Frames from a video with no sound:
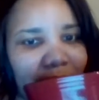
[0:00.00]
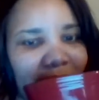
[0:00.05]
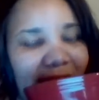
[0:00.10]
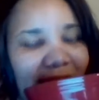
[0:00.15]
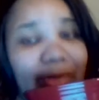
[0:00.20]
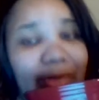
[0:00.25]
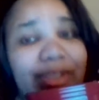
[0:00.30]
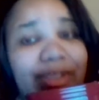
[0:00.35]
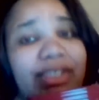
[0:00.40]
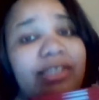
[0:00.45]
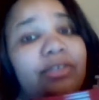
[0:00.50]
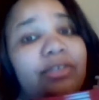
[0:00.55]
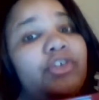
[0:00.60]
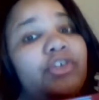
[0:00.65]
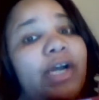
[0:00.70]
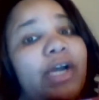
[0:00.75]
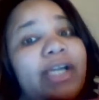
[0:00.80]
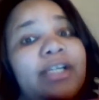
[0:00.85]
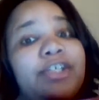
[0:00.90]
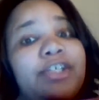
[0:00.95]
I would still
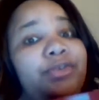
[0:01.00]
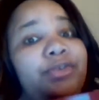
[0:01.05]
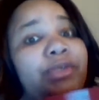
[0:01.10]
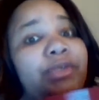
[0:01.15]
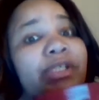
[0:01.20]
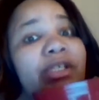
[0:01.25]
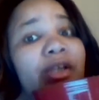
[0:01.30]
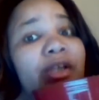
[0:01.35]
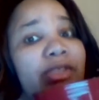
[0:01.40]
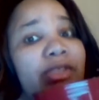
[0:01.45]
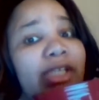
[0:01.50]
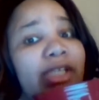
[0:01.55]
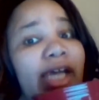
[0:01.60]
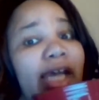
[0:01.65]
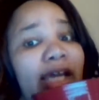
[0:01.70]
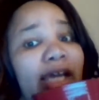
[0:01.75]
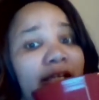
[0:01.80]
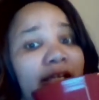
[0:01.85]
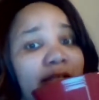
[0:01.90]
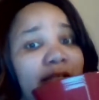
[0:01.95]
try to shoot as close to
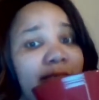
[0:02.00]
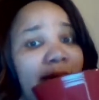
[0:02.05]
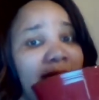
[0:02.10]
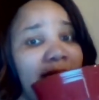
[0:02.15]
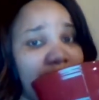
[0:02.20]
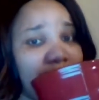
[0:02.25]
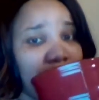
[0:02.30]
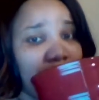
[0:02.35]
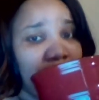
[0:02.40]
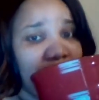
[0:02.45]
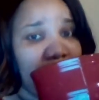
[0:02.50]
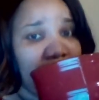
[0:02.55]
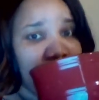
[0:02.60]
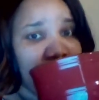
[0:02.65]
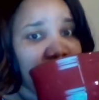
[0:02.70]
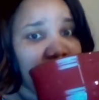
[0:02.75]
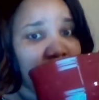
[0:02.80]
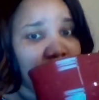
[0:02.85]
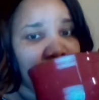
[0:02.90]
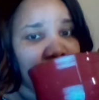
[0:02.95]
80 as possible if I were
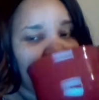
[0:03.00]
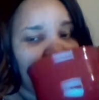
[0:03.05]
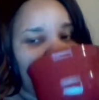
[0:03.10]
you.